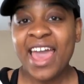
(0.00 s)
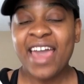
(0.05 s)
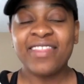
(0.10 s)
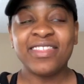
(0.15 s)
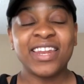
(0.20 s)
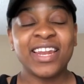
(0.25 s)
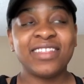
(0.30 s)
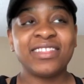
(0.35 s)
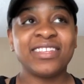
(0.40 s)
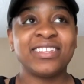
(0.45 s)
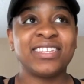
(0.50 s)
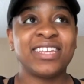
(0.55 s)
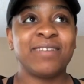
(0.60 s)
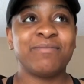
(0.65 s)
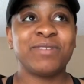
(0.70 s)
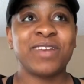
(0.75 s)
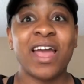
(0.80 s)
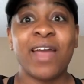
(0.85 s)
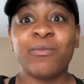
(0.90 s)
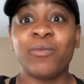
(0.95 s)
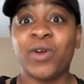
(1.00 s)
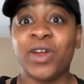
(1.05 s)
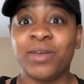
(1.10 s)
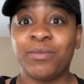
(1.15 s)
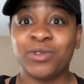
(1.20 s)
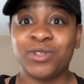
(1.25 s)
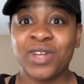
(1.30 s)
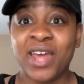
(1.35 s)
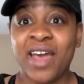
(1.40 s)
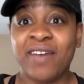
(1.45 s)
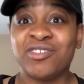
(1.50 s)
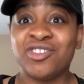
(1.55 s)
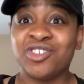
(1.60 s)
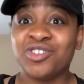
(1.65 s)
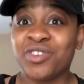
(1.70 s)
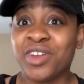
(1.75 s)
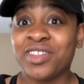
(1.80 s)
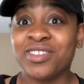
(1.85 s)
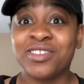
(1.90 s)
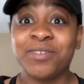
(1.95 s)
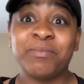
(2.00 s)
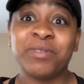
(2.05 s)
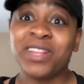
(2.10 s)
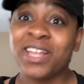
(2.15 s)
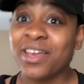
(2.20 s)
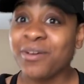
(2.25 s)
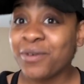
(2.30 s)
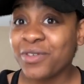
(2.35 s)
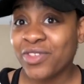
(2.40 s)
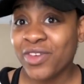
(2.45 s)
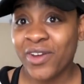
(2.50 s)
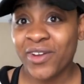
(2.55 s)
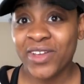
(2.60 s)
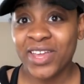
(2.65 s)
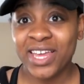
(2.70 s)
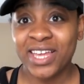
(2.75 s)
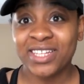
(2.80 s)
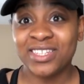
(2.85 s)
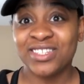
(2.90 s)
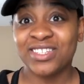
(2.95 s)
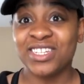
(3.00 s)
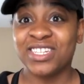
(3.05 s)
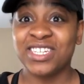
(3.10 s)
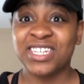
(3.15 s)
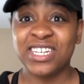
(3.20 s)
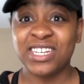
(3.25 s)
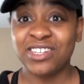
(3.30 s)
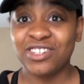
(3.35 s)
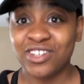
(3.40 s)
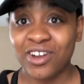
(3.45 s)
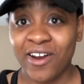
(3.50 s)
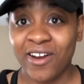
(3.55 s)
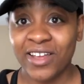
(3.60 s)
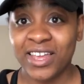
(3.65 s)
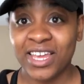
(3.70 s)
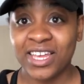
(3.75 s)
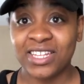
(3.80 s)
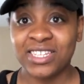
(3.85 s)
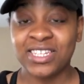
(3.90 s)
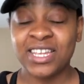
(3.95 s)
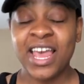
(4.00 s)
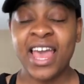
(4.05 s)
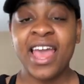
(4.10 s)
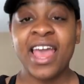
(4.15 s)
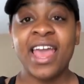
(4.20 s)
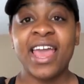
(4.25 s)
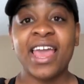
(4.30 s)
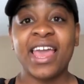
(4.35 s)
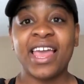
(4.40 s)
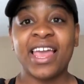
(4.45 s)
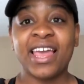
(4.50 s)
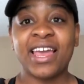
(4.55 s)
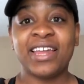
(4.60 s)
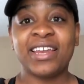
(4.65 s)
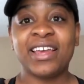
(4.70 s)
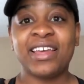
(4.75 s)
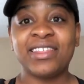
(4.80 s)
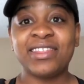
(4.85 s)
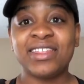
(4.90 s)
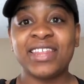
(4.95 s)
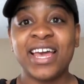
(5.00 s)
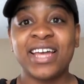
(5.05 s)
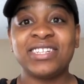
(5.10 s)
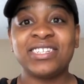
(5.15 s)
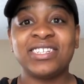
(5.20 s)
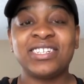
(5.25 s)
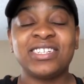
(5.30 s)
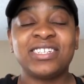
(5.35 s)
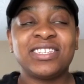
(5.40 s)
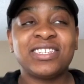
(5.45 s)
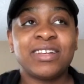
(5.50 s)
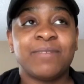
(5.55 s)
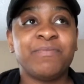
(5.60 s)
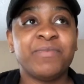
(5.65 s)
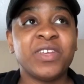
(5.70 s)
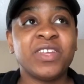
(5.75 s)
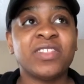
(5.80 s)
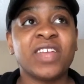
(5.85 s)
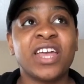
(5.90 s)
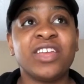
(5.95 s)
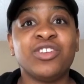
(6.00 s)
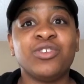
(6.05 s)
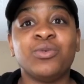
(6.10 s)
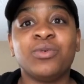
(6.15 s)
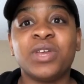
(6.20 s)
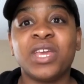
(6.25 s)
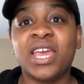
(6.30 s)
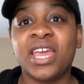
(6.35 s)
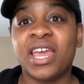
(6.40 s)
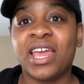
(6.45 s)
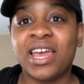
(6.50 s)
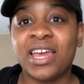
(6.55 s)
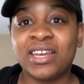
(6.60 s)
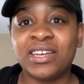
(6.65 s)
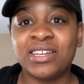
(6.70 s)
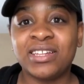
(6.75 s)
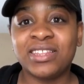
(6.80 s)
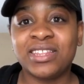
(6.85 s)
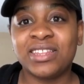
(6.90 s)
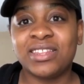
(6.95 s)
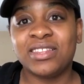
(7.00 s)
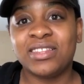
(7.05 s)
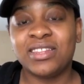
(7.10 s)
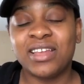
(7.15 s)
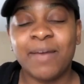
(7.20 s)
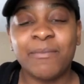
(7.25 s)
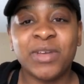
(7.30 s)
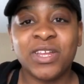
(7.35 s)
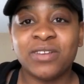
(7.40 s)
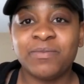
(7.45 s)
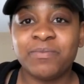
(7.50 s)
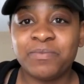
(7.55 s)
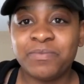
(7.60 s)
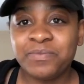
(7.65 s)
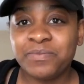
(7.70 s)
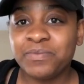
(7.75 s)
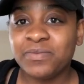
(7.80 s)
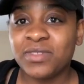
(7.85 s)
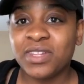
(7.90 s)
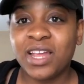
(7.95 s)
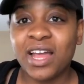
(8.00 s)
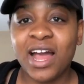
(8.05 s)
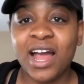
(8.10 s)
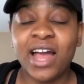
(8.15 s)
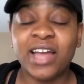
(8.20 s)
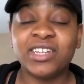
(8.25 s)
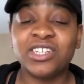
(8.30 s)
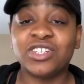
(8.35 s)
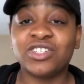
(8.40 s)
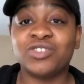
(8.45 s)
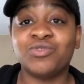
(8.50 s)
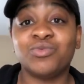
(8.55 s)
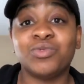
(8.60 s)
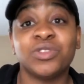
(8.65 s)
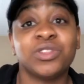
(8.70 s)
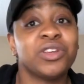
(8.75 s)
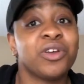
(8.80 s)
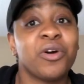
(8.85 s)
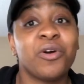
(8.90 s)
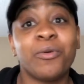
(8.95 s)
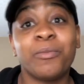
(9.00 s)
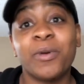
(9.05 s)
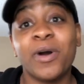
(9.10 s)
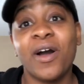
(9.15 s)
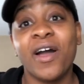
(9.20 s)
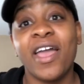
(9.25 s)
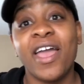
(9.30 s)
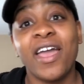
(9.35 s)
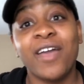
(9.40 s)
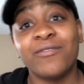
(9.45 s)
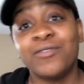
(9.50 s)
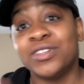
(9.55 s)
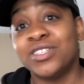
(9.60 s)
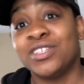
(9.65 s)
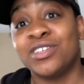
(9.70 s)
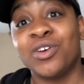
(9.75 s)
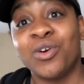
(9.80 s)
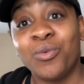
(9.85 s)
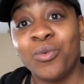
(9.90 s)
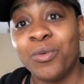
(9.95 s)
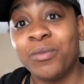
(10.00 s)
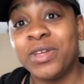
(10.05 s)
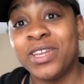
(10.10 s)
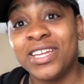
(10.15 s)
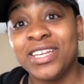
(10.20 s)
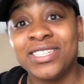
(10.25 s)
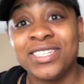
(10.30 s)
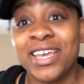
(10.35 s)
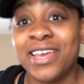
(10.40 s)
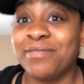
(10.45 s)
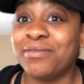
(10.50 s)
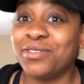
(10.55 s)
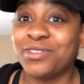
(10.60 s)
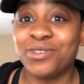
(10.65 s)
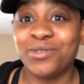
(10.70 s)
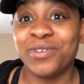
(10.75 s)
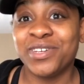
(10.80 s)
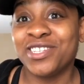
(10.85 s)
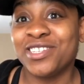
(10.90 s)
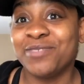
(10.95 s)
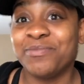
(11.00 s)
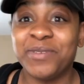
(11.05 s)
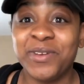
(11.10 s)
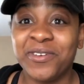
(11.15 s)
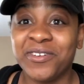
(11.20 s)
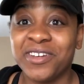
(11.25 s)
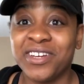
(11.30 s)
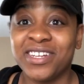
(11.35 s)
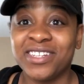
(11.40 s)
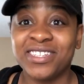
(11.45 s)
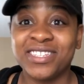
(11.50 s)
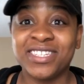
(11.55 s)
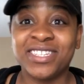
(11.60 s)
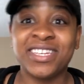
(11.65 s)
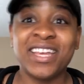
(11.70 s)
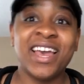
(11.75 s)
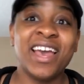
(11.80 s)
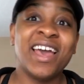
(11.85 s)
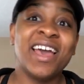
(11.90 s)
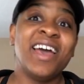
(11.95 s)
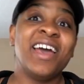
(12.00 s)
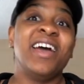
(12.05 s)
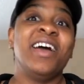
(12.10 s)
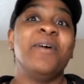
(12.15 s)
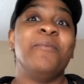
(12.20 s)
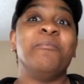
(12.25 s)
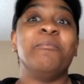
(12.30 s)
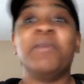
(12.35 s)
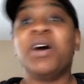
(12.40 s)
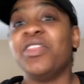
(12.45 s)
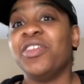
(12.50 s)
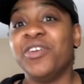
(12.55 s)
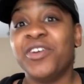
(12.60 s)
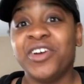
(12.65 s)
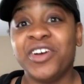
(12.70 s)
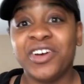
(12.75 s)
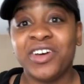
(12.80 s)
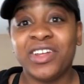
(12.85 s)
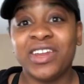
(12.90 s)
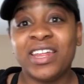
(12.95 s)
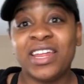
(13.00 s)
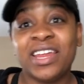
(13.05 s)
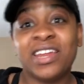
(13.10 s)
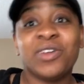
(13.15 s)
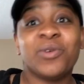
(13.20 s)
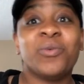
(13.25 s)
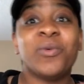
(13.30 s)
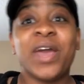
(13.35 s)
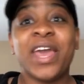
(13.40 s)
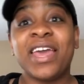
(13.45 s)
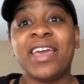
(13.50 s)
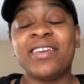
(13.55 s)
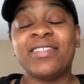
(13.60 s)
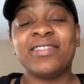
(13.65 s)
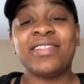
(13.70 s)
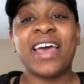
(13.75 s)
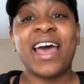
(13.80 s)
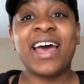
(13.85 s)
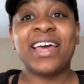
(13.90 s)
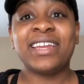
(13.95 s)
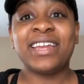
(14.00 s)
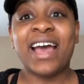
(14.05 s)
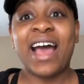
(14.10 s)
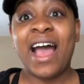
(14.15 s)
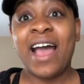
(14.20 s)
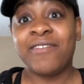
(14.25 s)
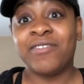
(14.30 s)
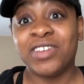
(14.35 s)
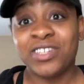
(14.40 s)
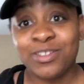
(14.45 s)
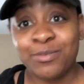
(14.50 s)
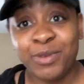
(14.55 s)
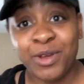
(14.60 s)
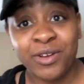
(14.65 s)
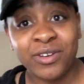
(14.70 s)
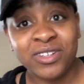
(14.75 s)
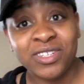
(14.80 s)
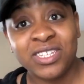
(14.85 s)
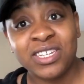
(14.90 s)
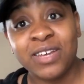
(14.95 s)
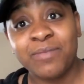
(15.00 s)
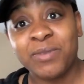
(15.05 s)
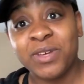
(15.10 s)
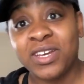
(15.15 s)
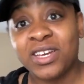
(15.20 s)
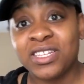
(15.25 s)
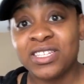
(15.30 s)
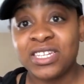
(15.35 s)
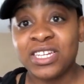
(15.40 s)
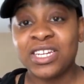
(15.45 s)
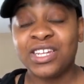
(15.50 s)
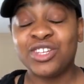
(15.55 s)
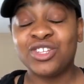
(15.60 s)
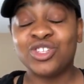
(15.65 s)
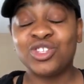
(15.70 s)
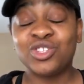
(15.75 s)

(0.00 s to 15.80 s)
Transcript: And then at the same time, we're able to have strength to play with our kids, to teach our kids. And that's just something that you can't, I mean, I just really hope every single woman is able to experience motherhood in a way that I've experienced it, because it is